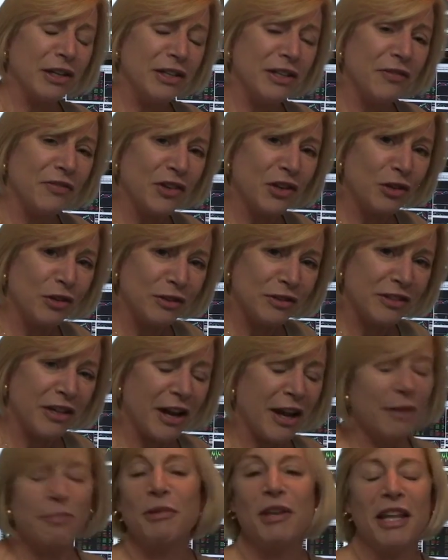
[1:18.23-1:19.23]
a difficult
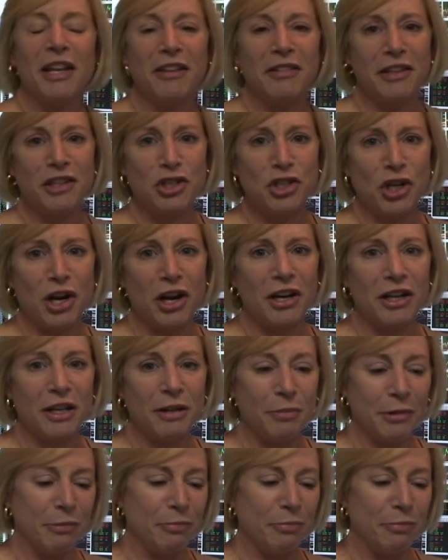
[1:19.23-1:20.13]
time getting the chart up,